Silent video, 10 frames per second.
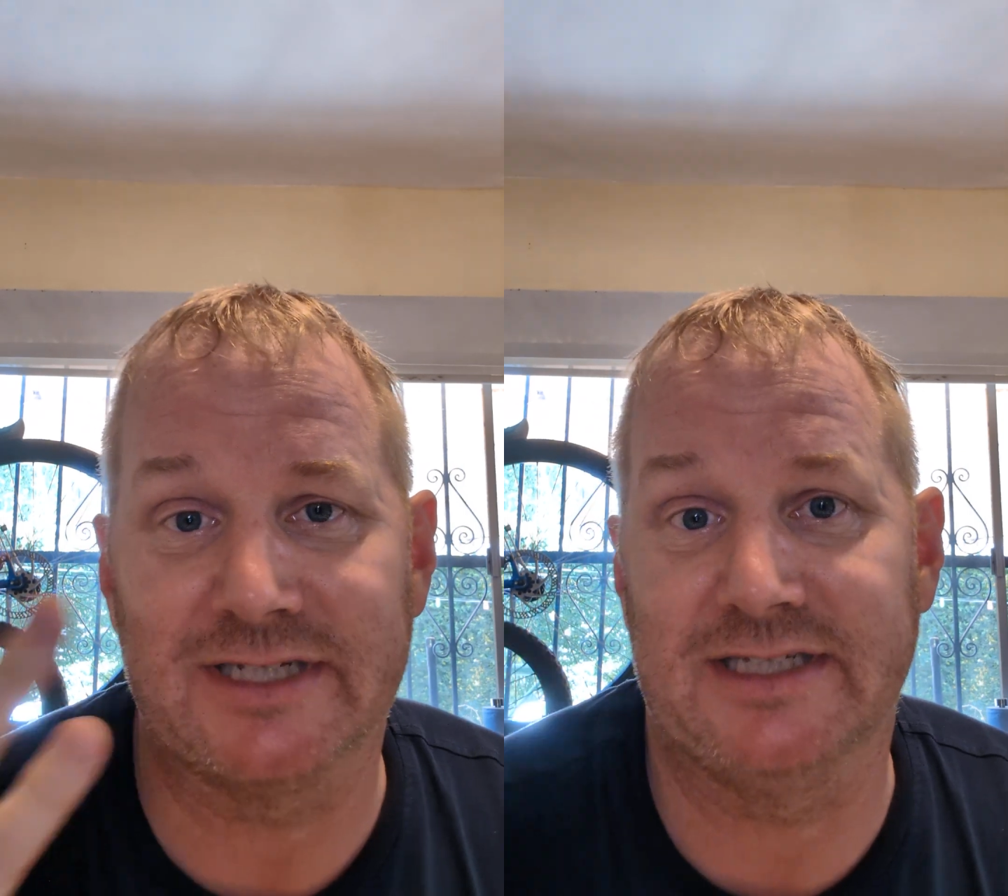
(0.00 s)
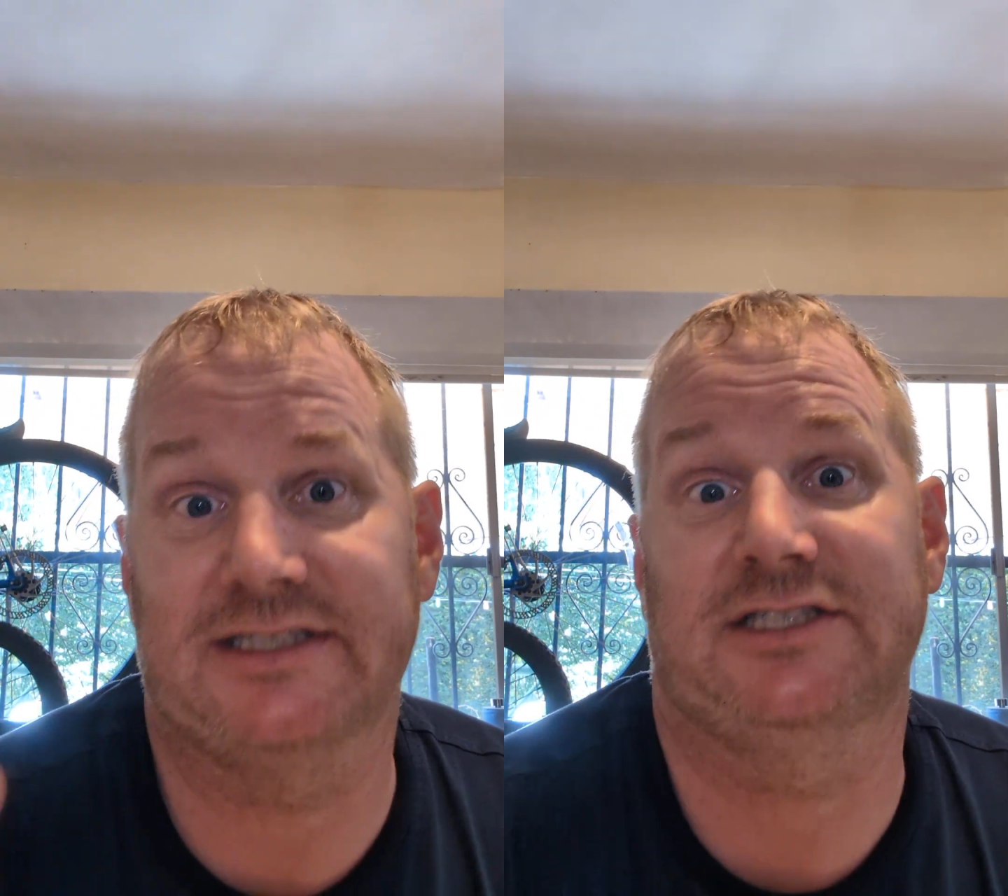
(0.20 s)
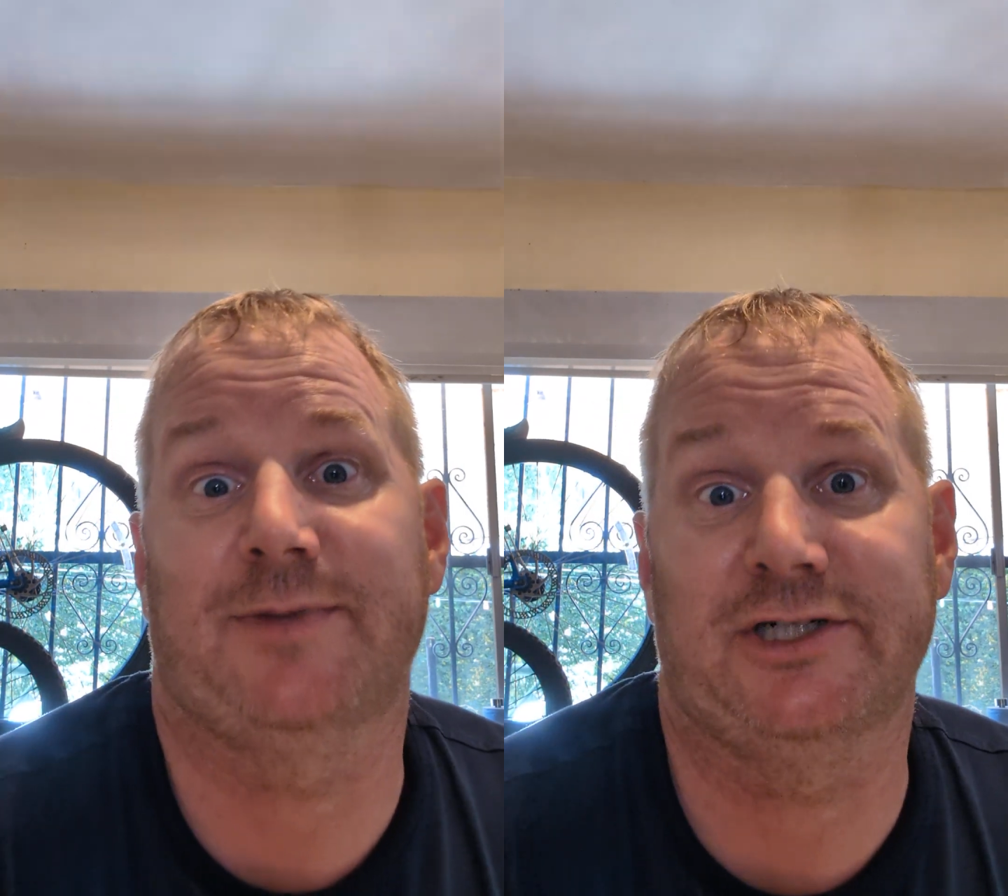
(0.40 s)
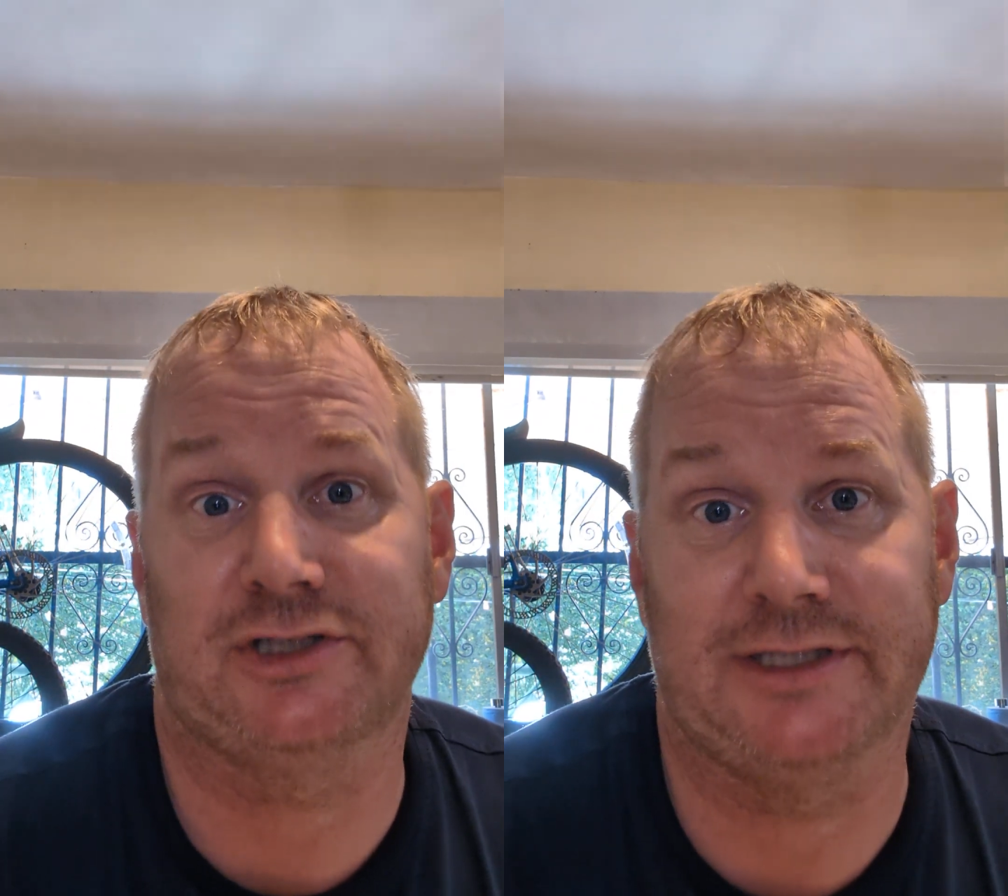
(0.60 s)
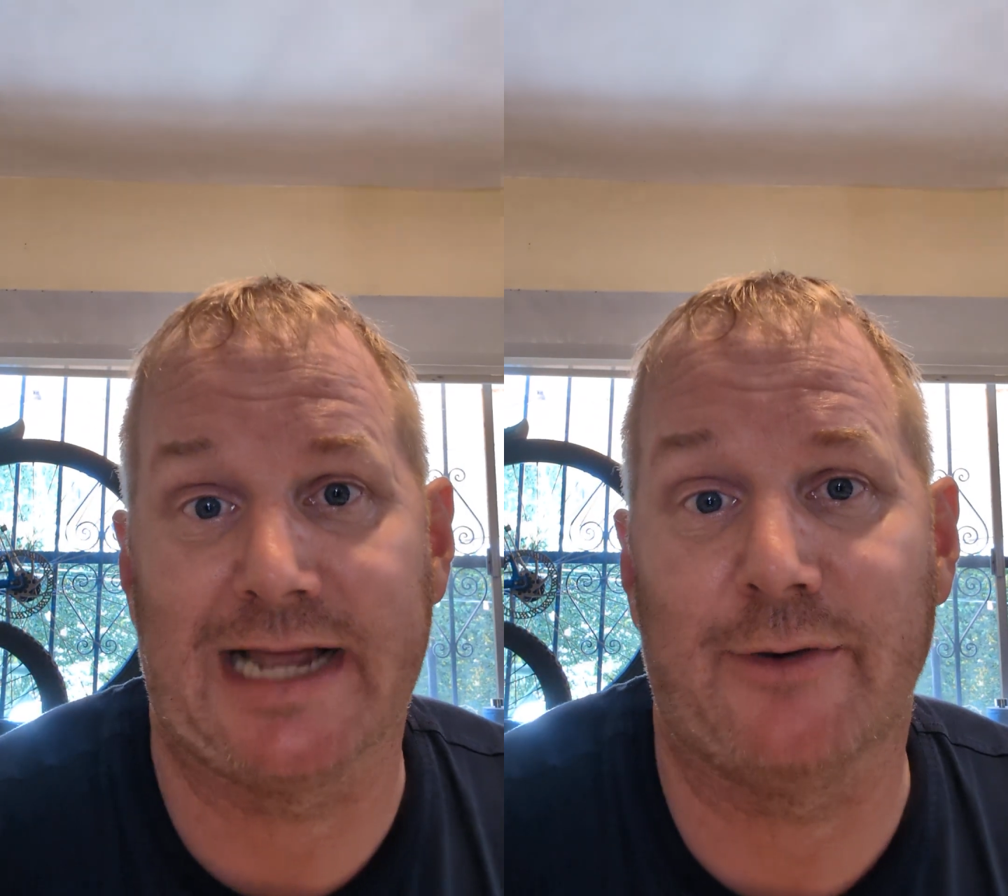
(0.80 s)
and this
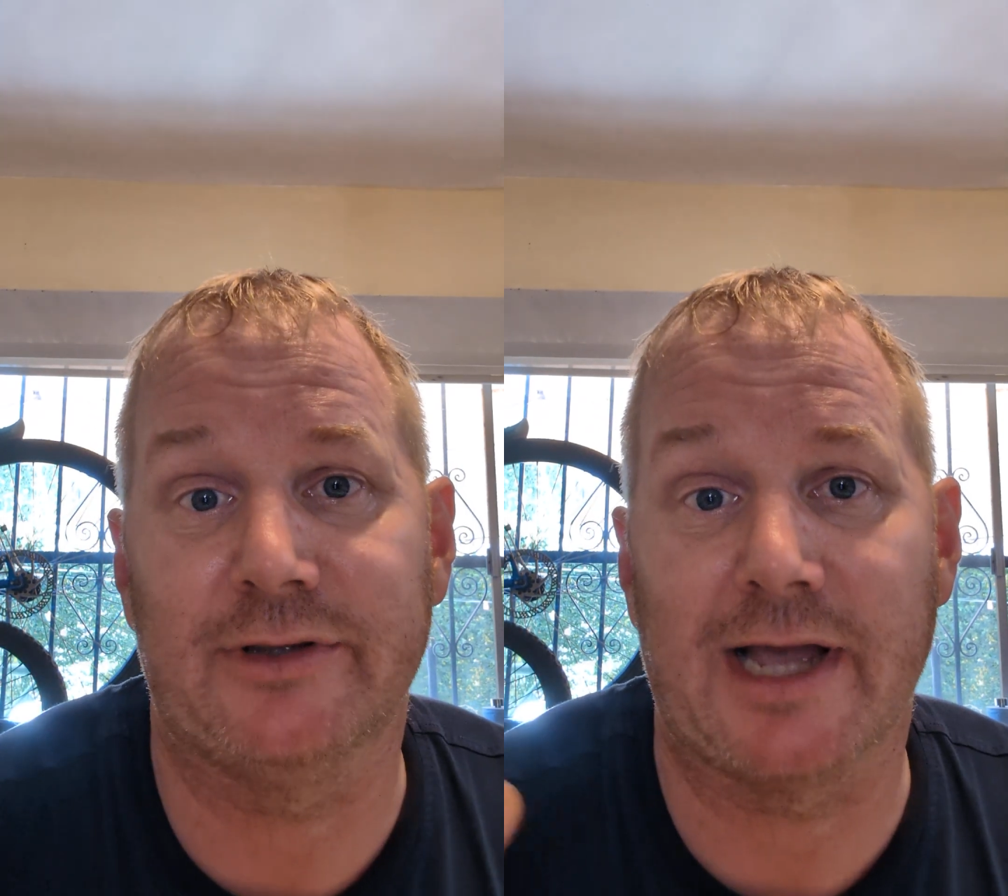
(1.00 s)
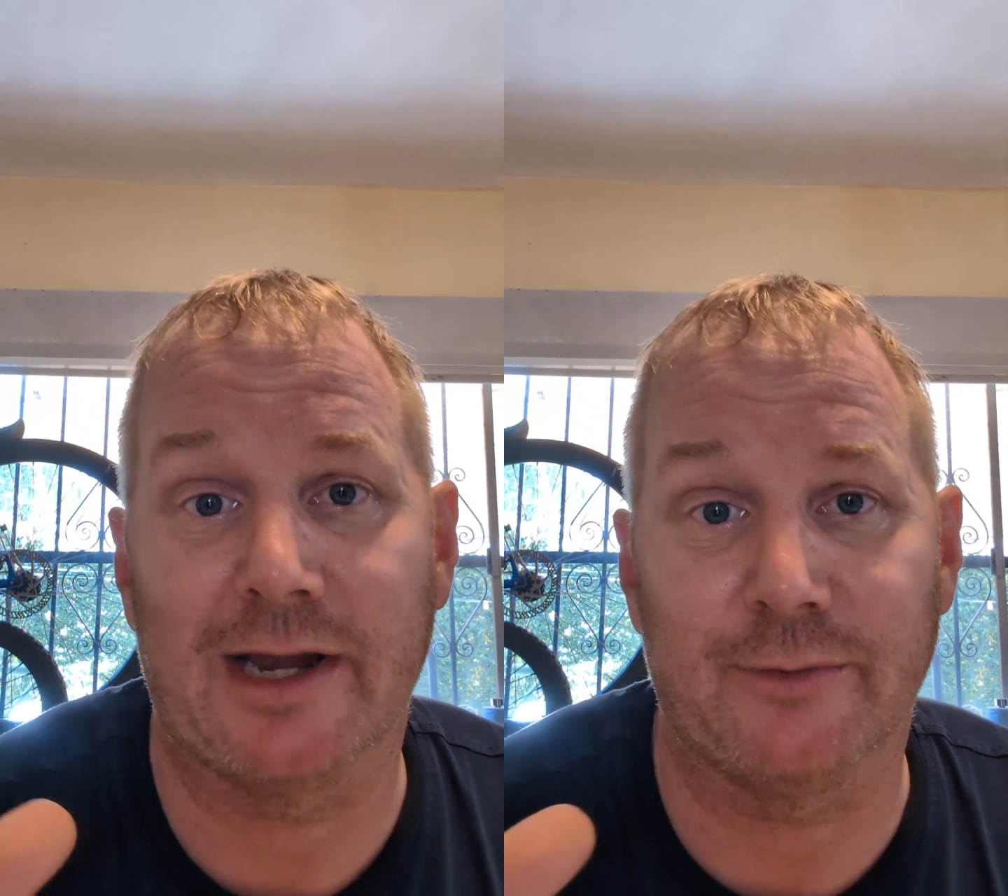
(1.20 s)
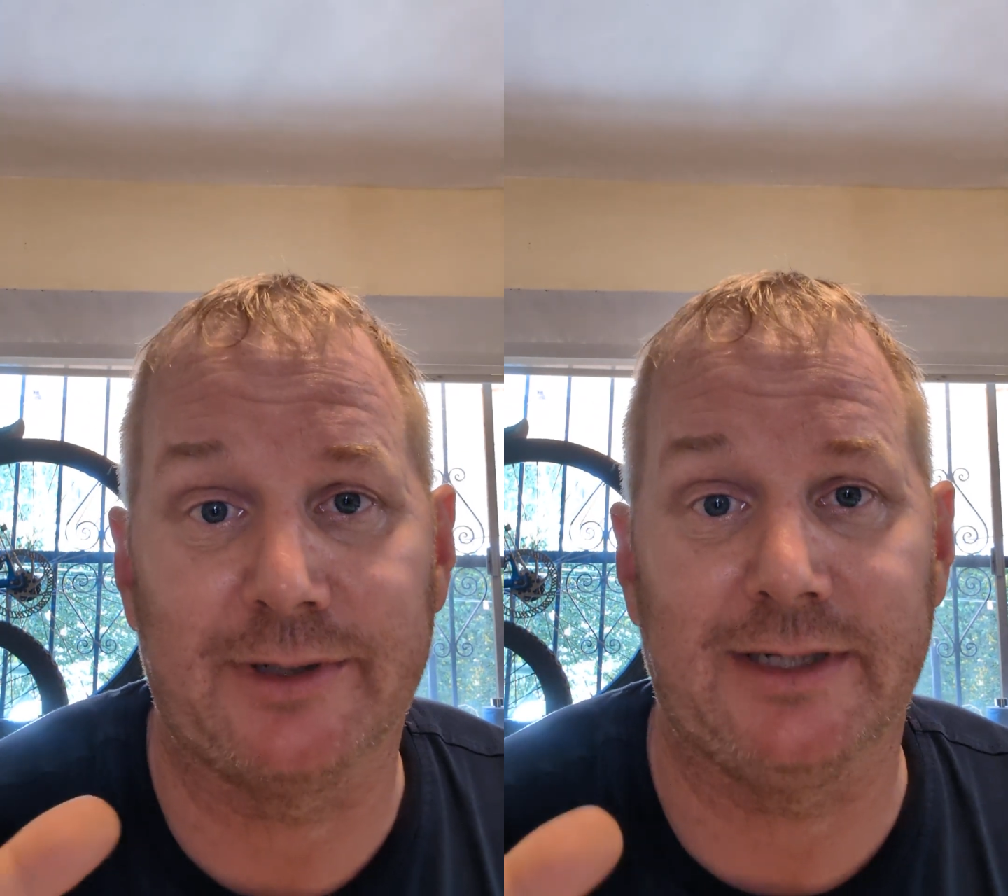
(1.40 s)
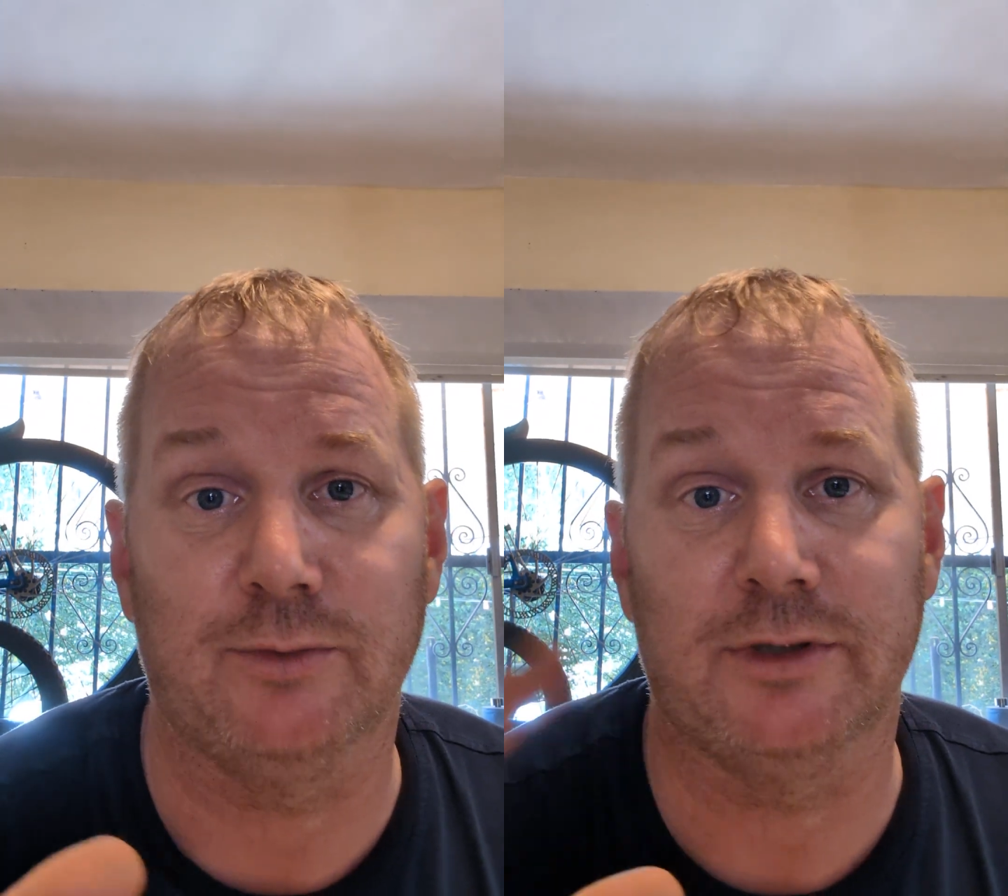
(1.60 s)
especially now in Nayarit,